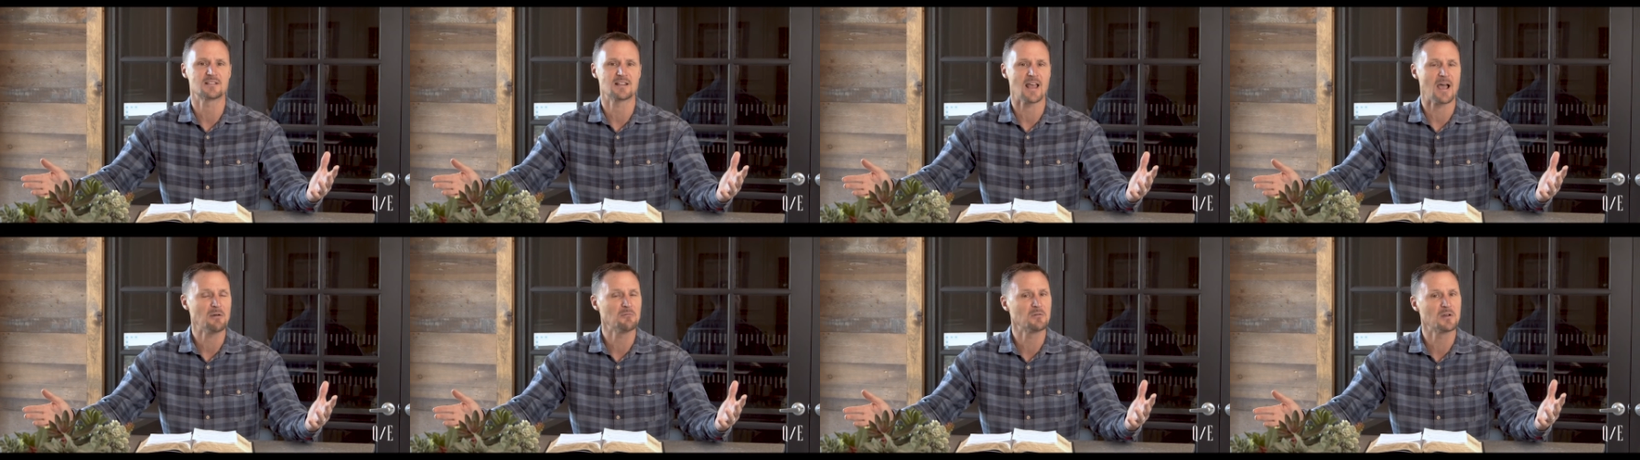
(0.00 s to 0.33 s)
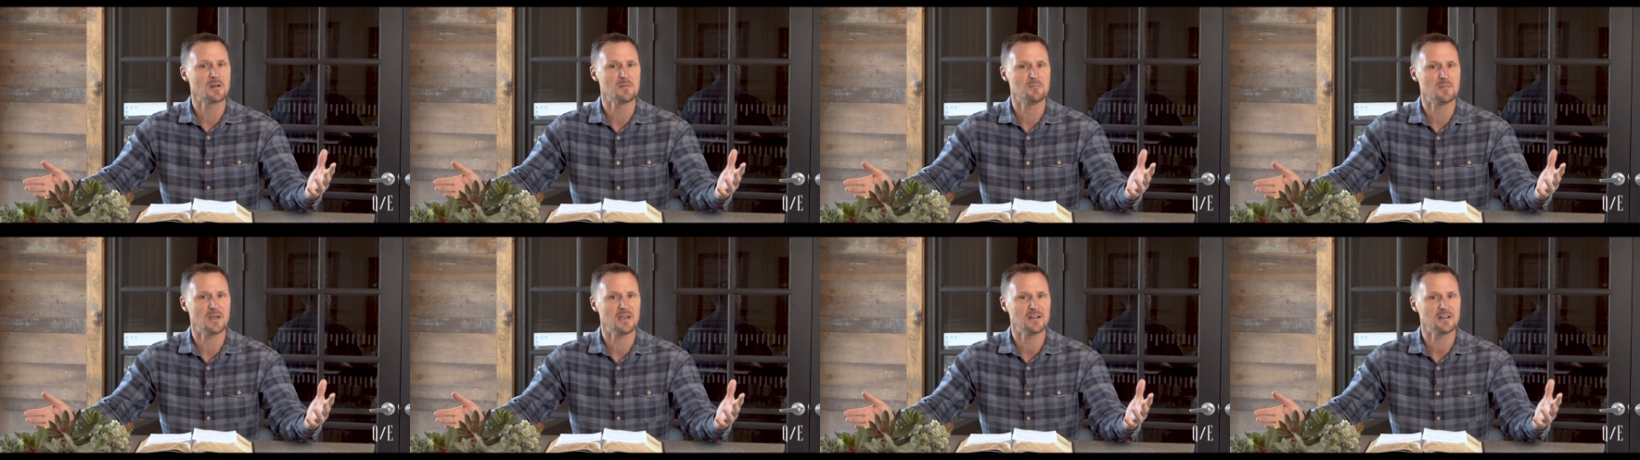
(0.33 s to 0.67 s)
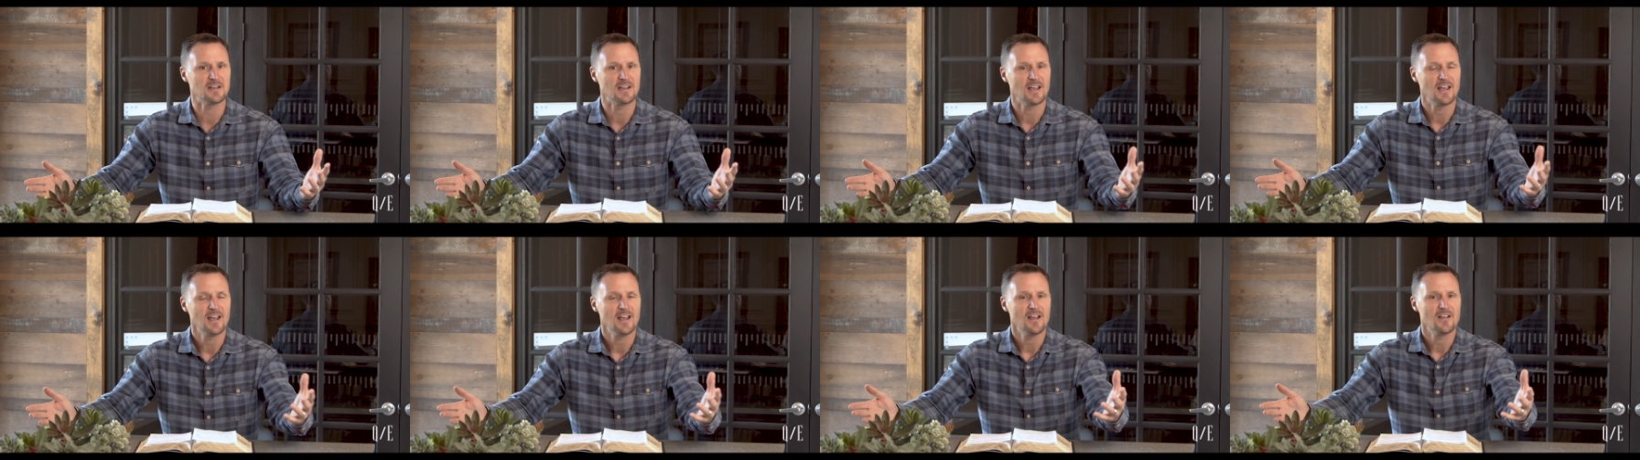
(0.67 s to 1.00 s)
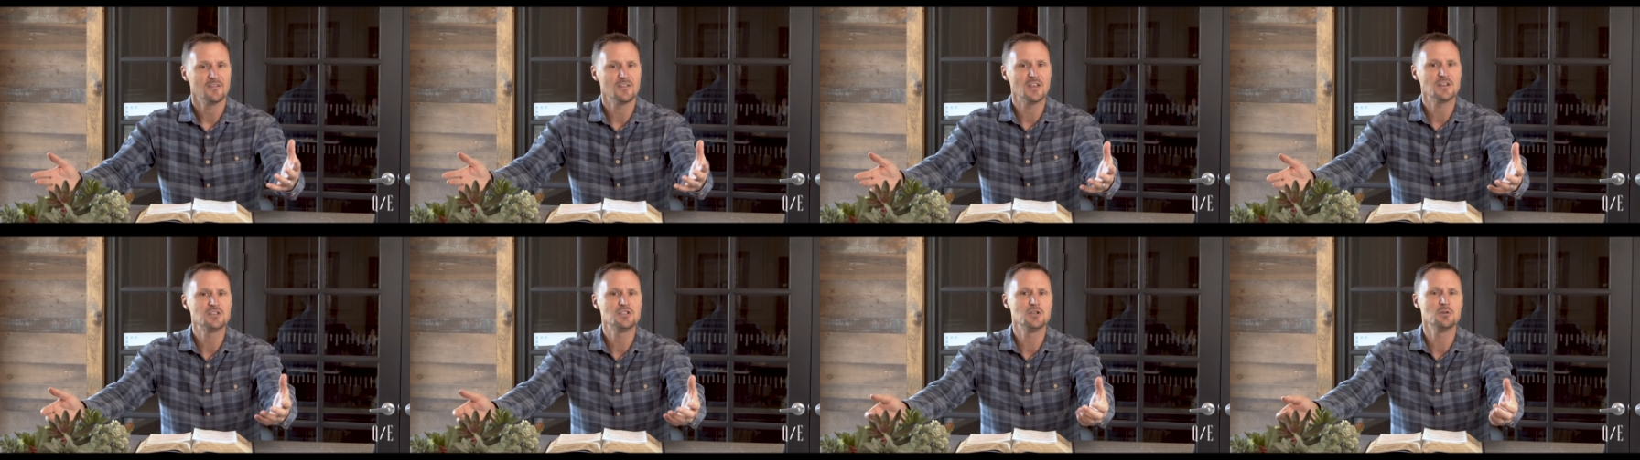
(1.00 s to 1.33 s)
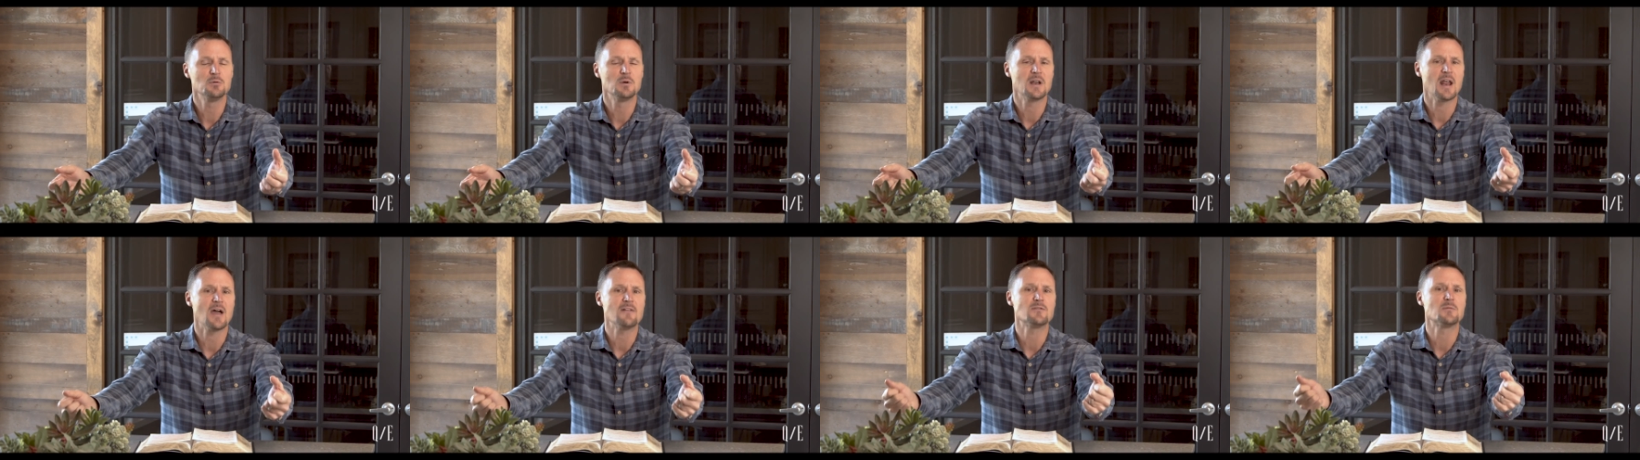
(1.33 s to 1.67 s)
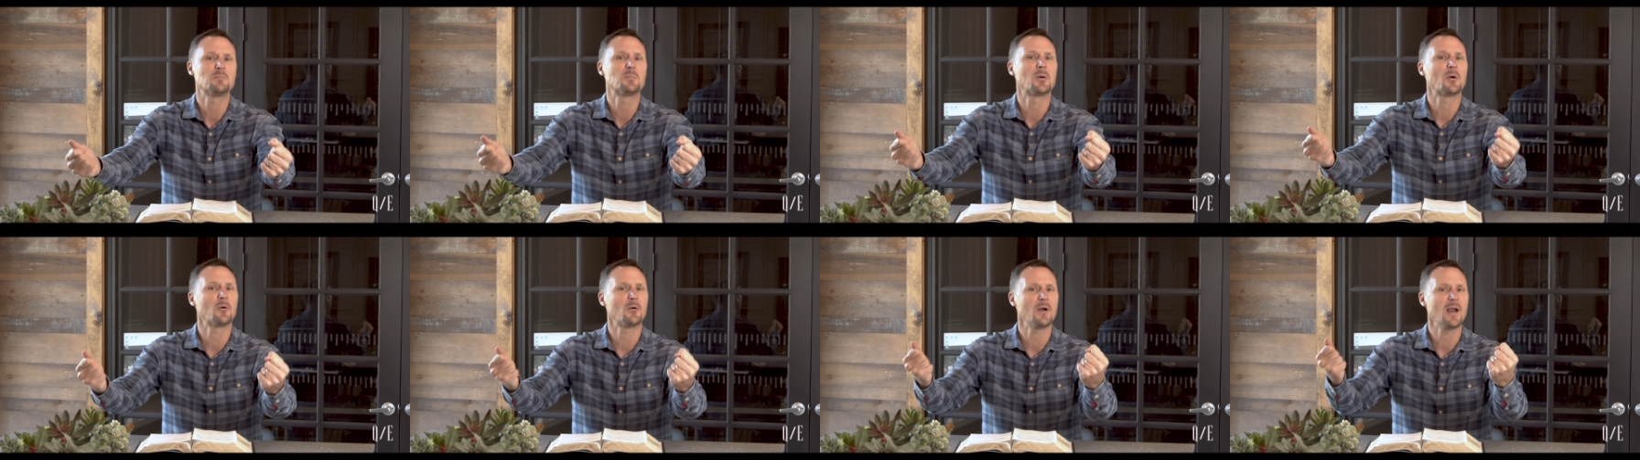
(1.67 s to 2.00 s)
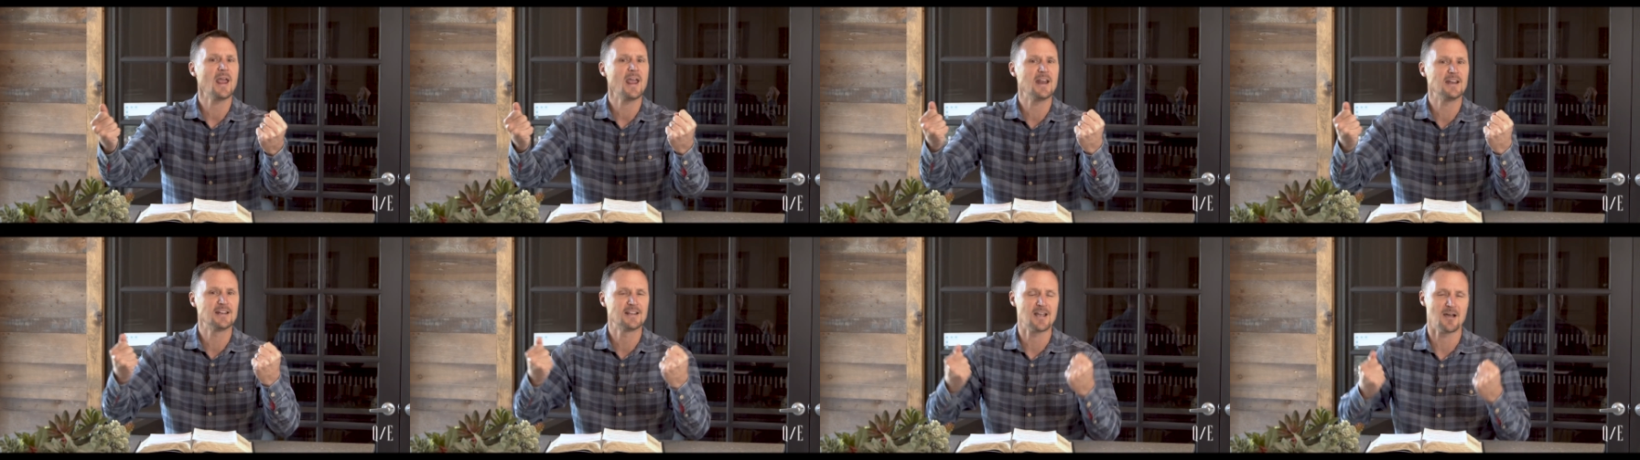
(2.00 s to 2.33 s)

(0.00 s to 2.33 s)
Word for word: That would have meant that you would have a parade